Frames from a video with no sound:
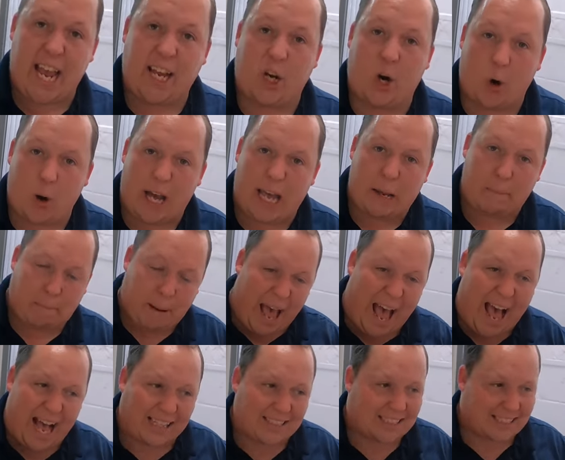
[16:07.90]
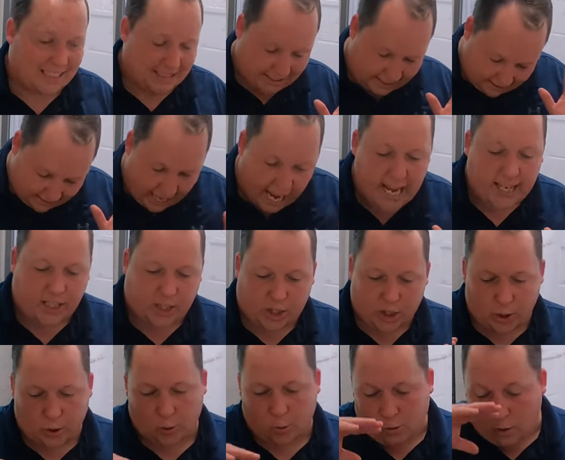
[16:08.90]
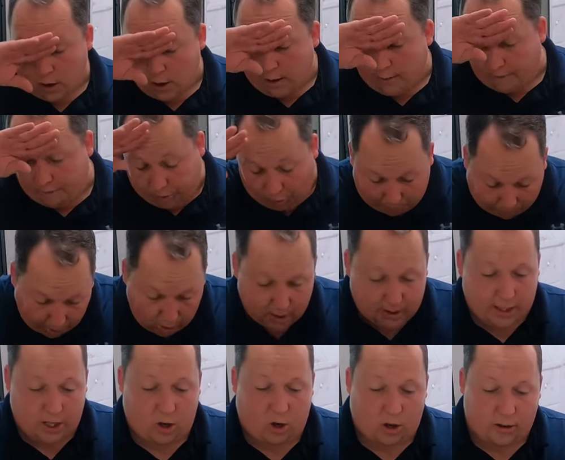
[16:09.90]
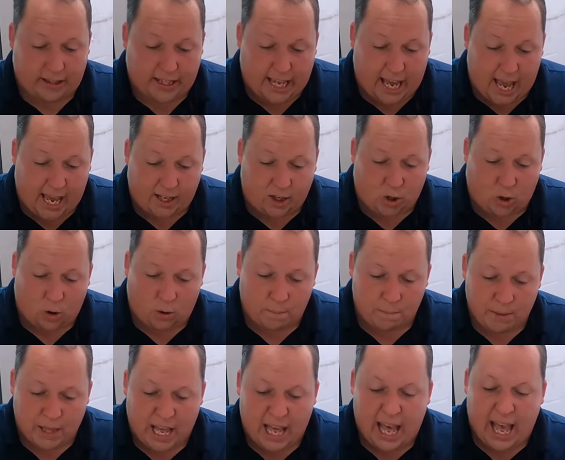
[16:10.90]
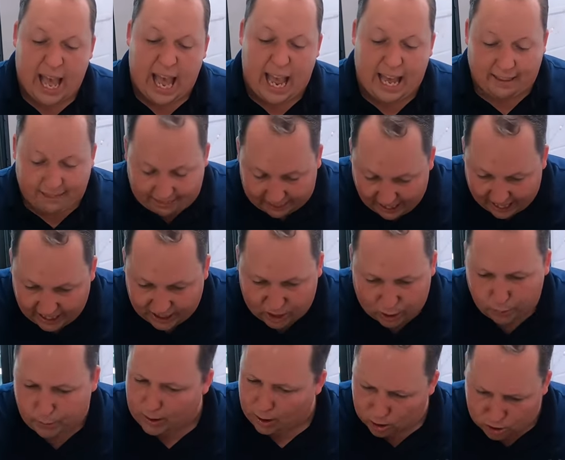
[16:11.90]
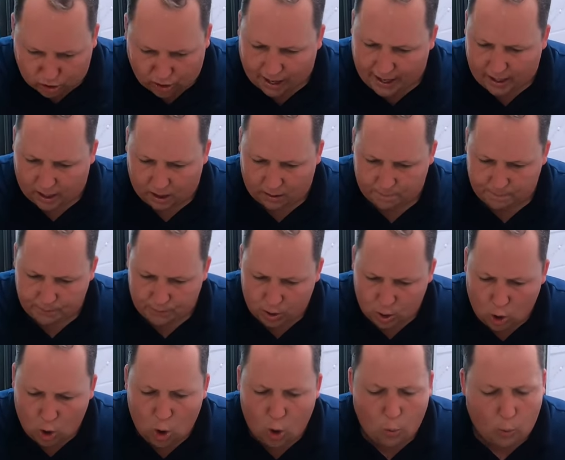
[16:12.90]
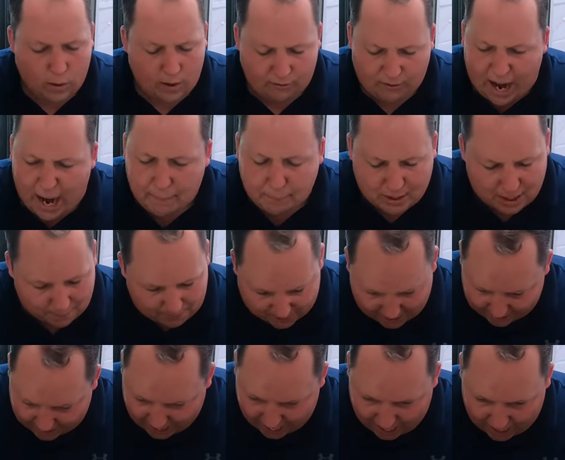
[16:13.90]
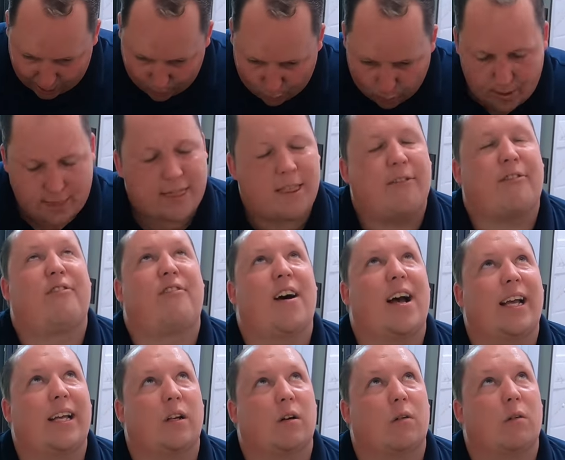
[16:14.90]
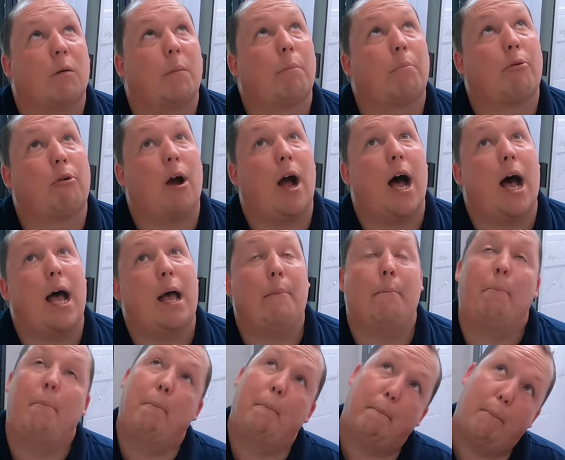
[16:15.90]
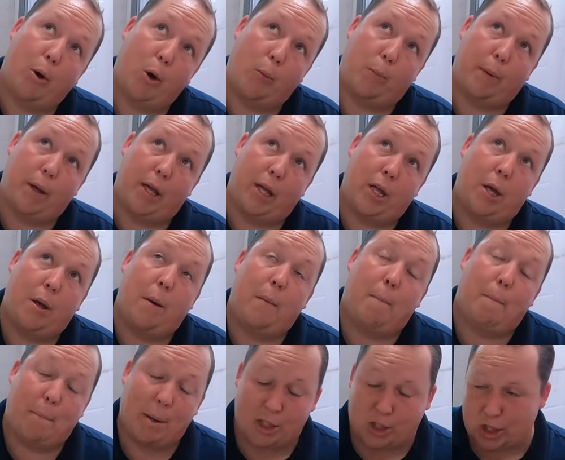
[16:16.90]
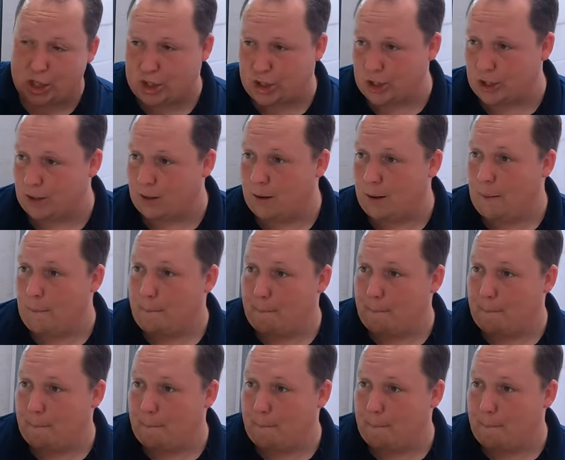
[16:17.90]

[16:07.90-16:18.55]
angle, it passes. Thank you for putting it on the angle. And thank you. And Andrea. Yes. We wrapped up today with the final prime pooping petition.